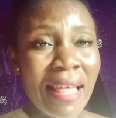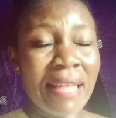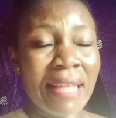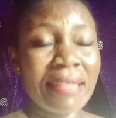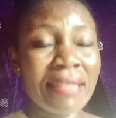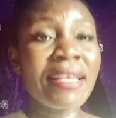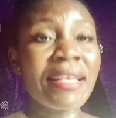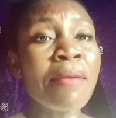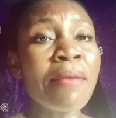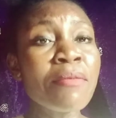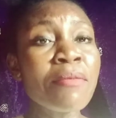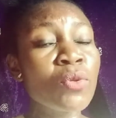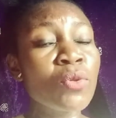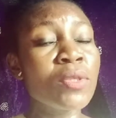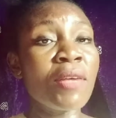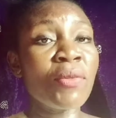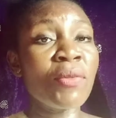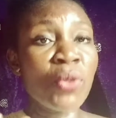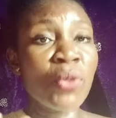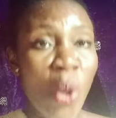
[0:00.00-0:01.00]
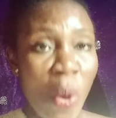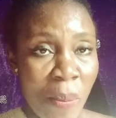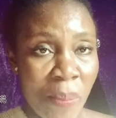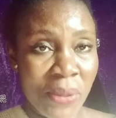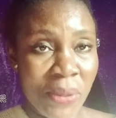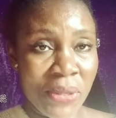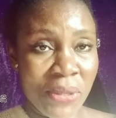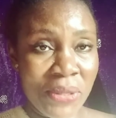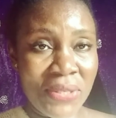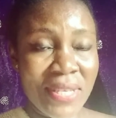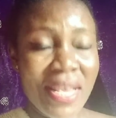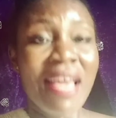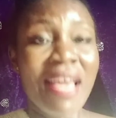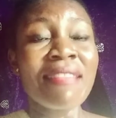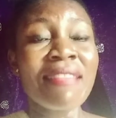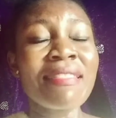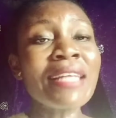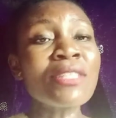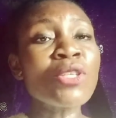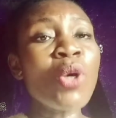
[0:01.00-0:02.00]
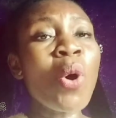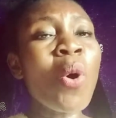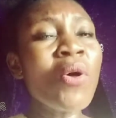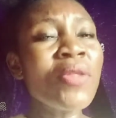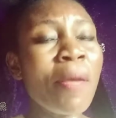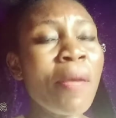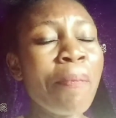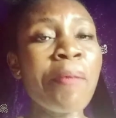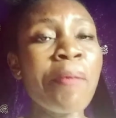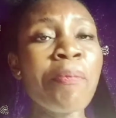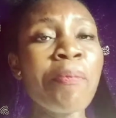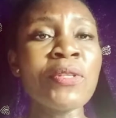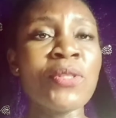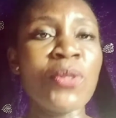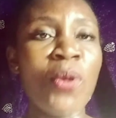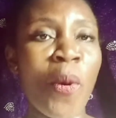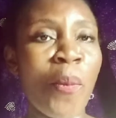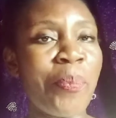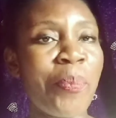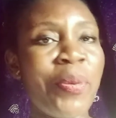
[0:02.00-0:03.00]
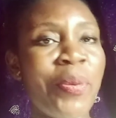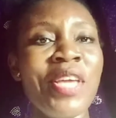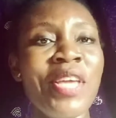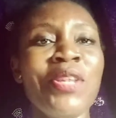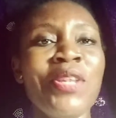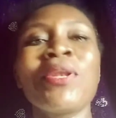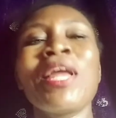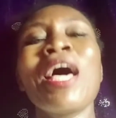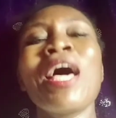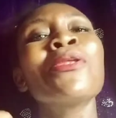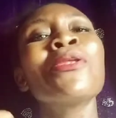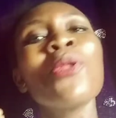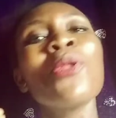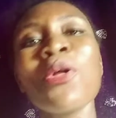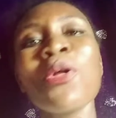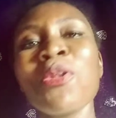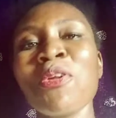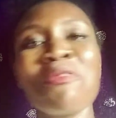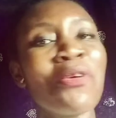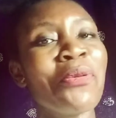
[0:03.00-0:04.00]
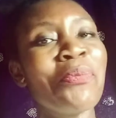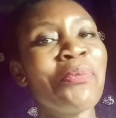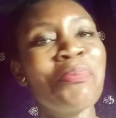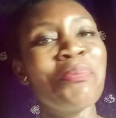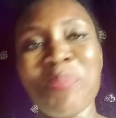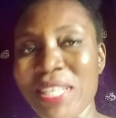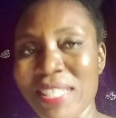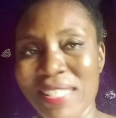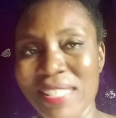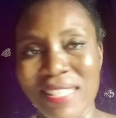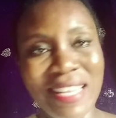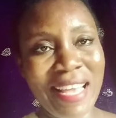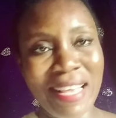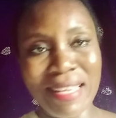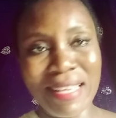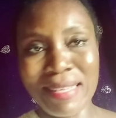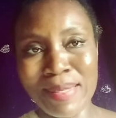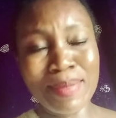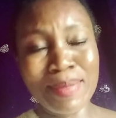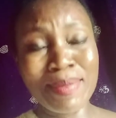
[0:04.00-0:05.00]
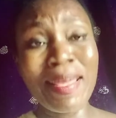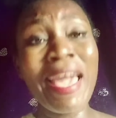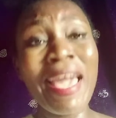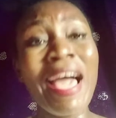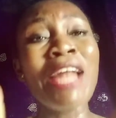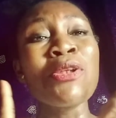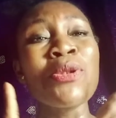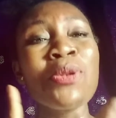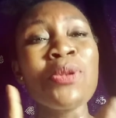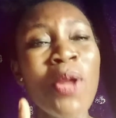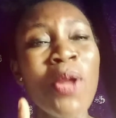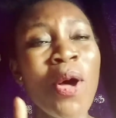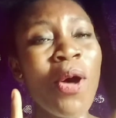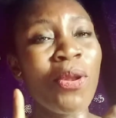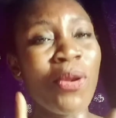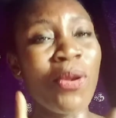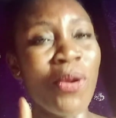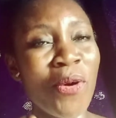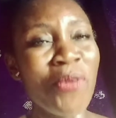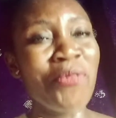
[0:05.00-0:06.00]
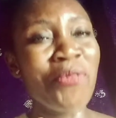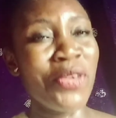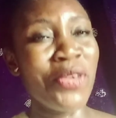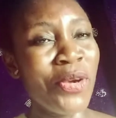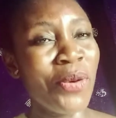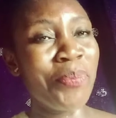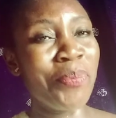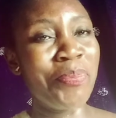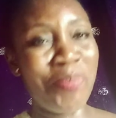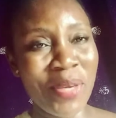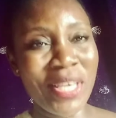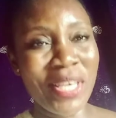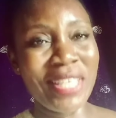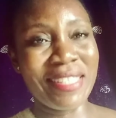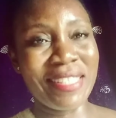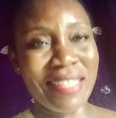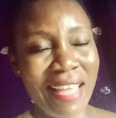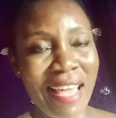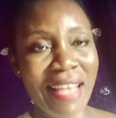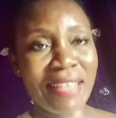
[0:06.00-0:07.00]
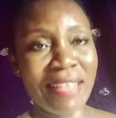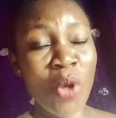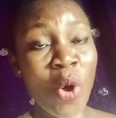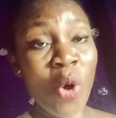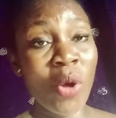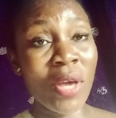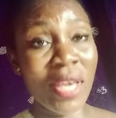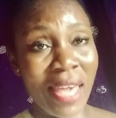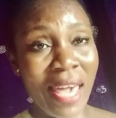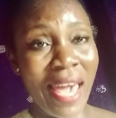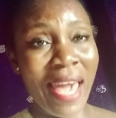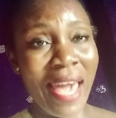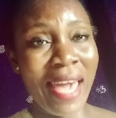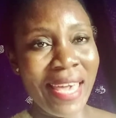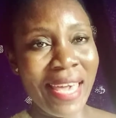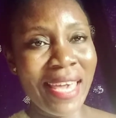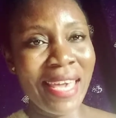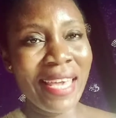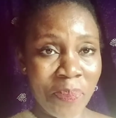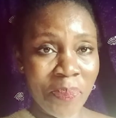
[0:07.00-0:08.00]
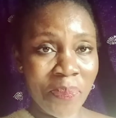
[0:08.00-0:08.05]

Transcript: that, times without numbers, that other people's opinion are none of your business. They are none of your business, okay?